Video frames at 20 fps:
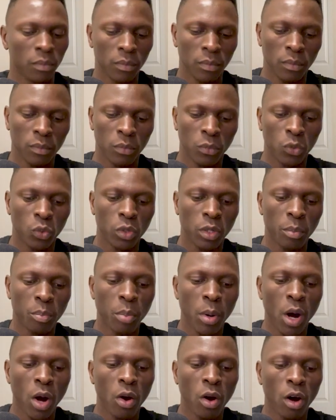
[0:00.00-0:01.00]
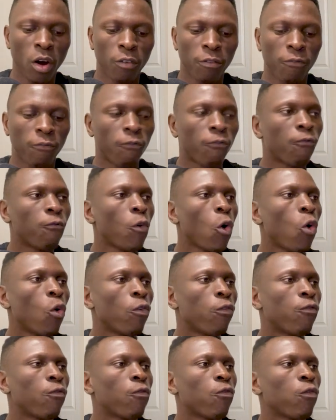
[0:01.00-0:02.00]
to the power of
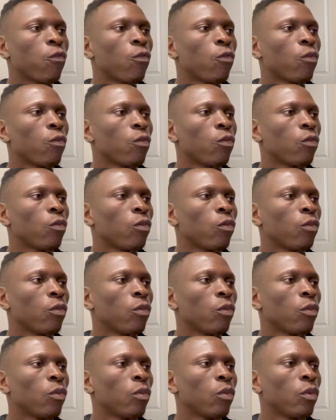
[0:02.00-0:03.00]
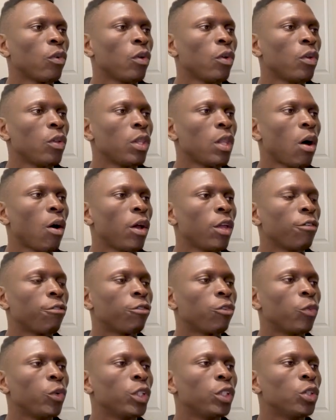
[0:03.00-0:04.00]
fourth. Now if
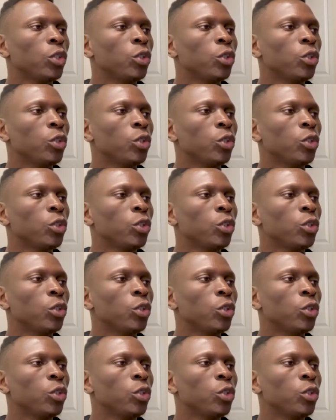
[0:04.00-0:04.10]
we do